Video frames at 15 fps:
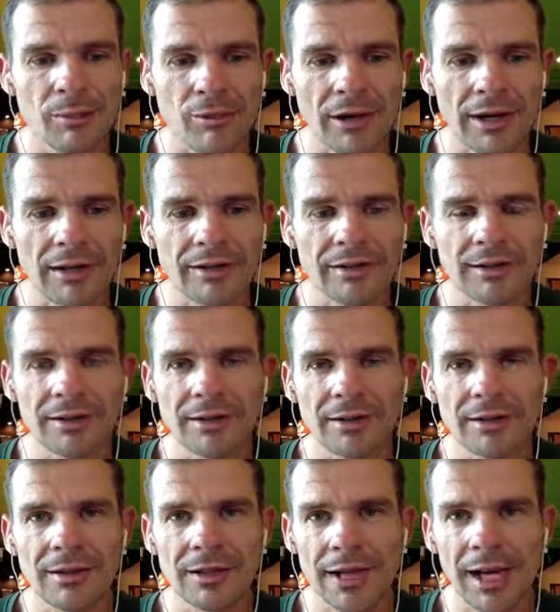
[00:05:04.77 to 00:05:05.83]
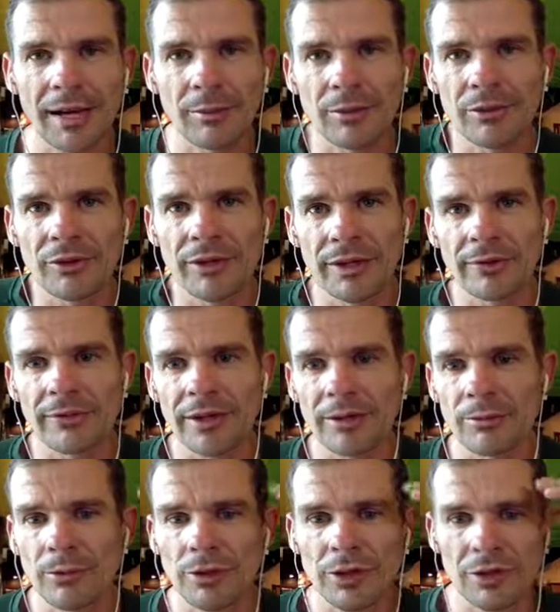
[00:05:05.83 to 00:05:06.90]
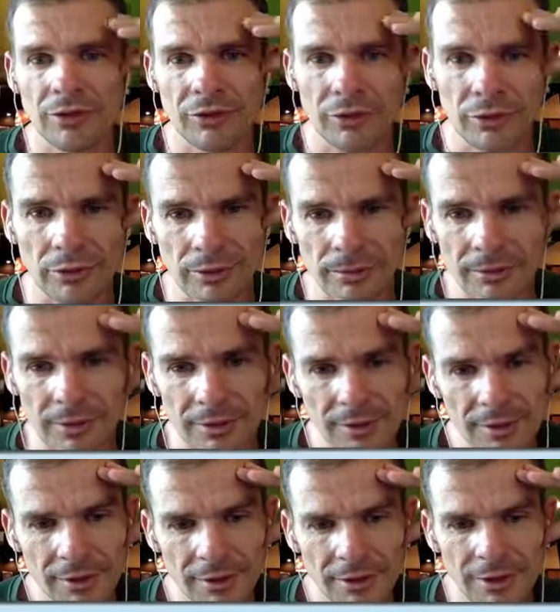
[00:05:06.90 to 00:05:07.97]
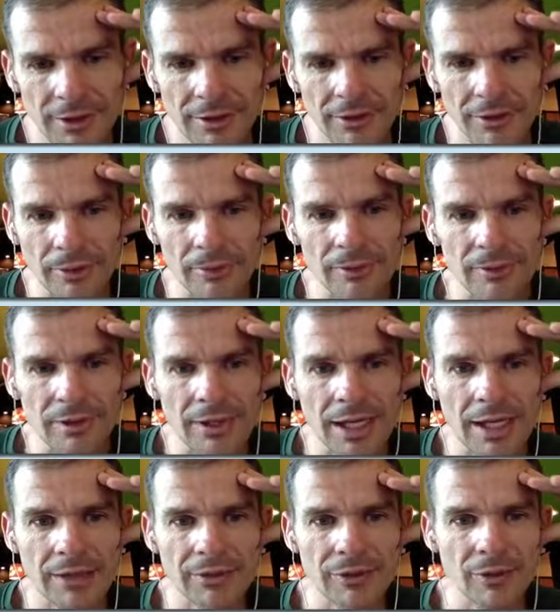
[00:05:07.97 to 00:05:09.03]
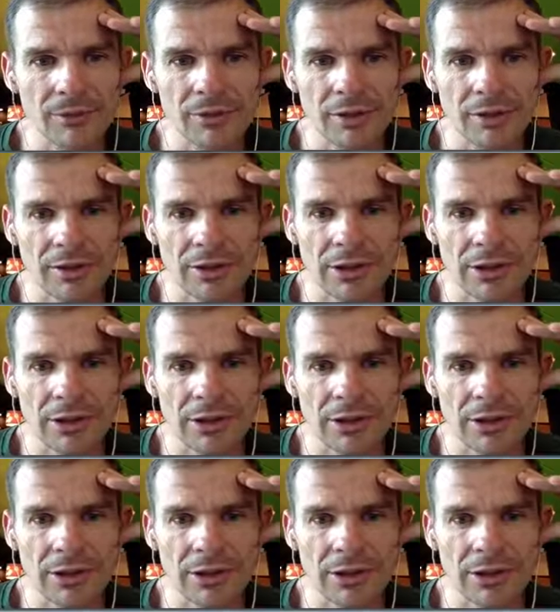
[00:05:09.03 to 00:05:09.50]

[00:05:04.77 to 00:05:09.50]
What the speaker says: brakes, the calipers, they fucking work, just use them. Stop trying to